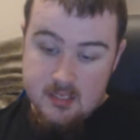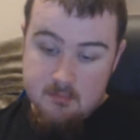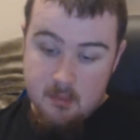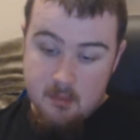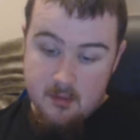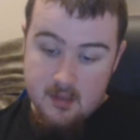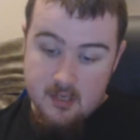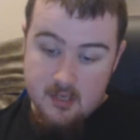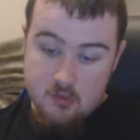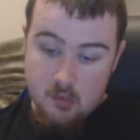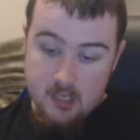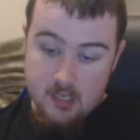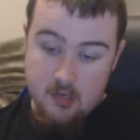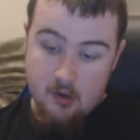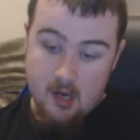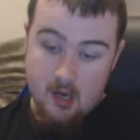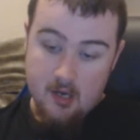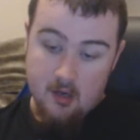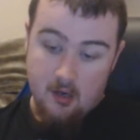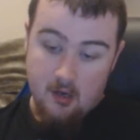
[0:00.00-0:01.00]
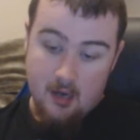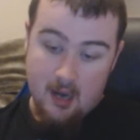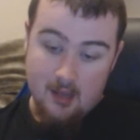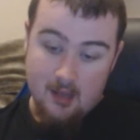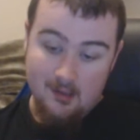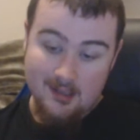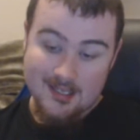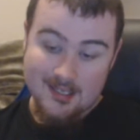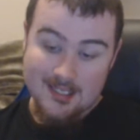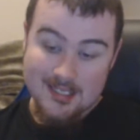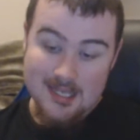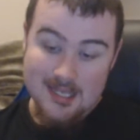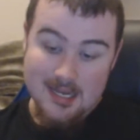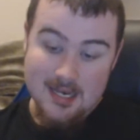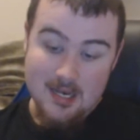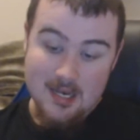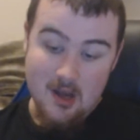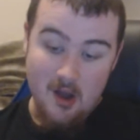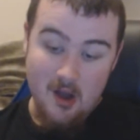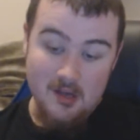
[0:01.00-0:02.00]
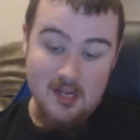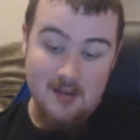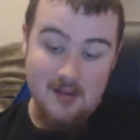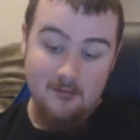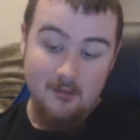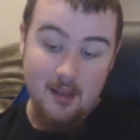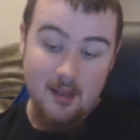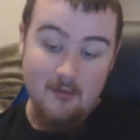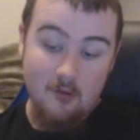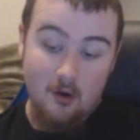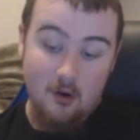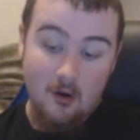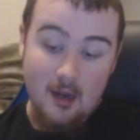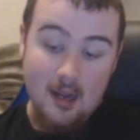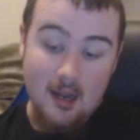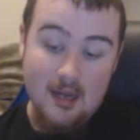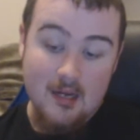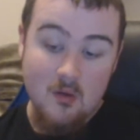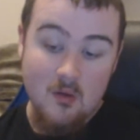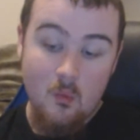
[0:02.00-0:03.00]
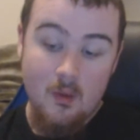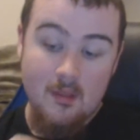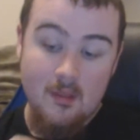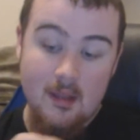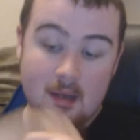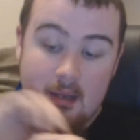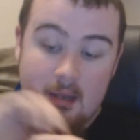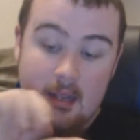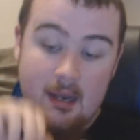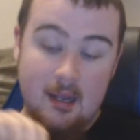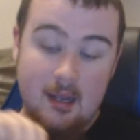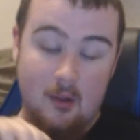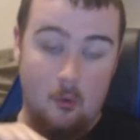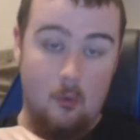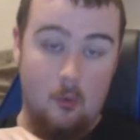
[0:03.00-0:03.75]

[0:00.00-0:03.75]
but this rice cracker highlights the nutty flavour hidden within kineko.